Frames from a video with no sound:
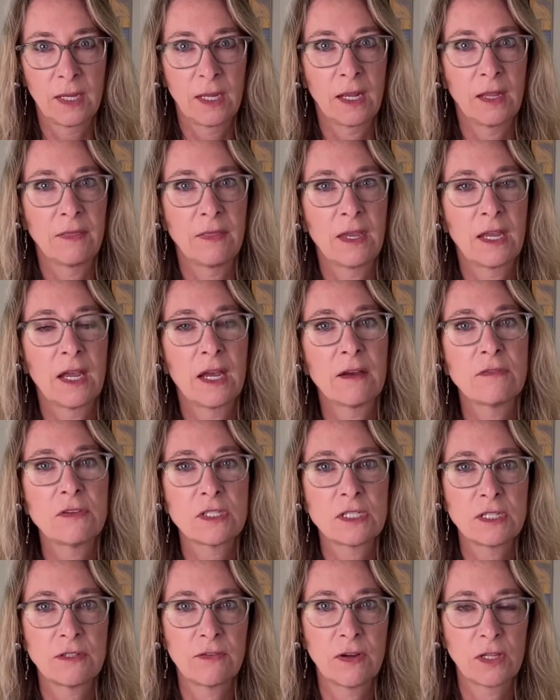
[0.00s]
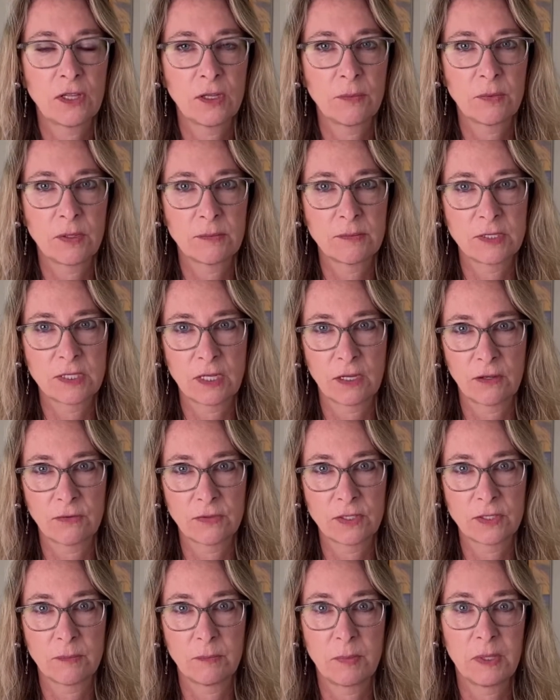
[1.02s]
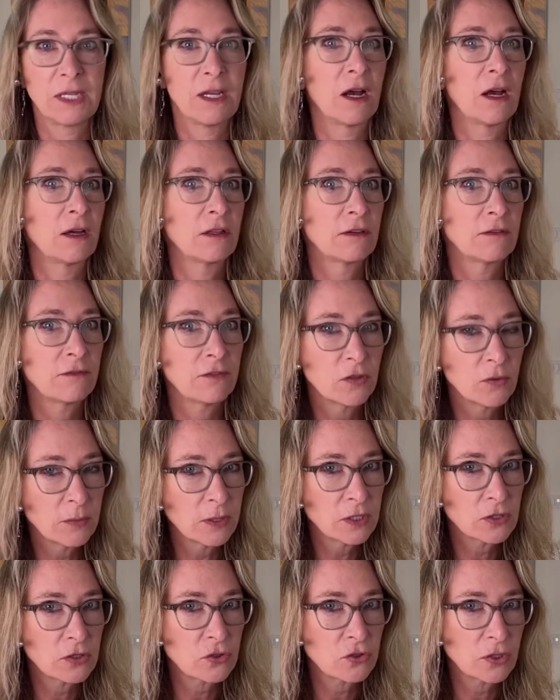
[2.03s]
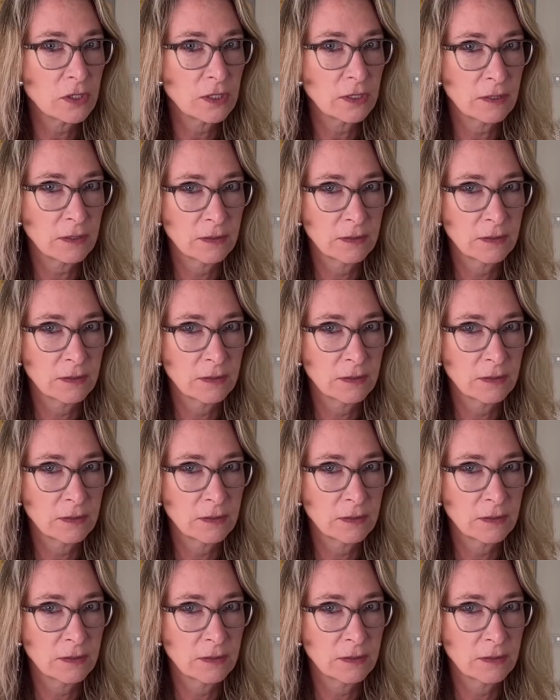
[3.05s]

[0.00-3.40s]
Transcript: and they haven't developed themselves beyond the film industry.